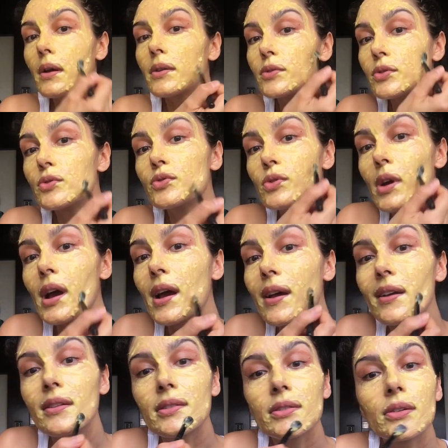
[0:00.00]
to
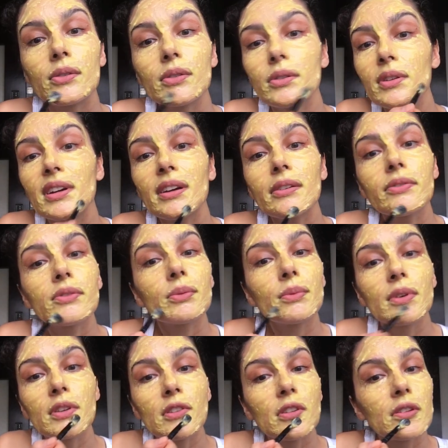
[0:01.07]
dry. So you have to
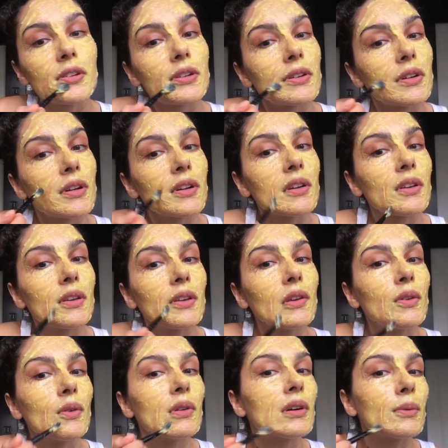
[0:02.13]
make sure
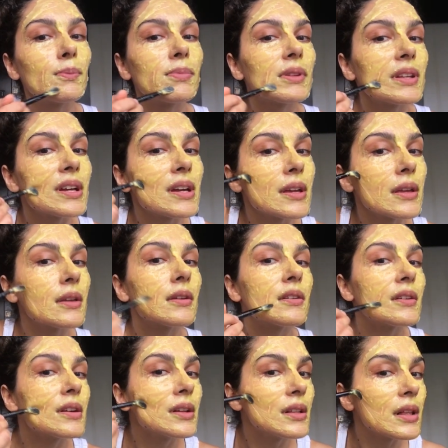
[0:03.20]
you apply
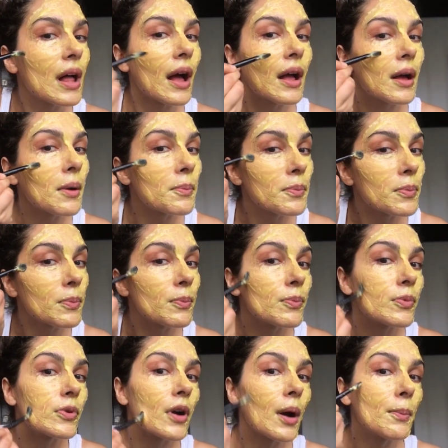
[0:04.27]
a
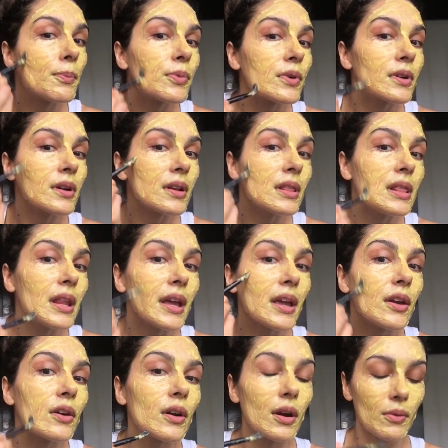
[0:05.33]
proper
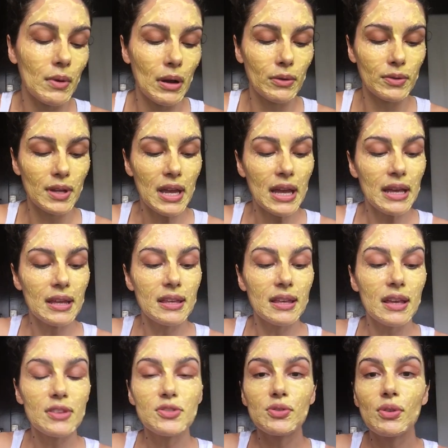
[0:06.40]
layer around. In
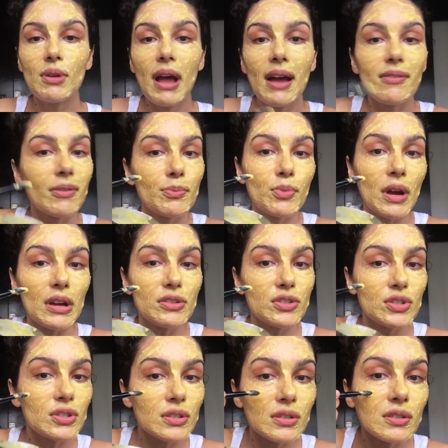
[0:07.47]
case you don't have a brush,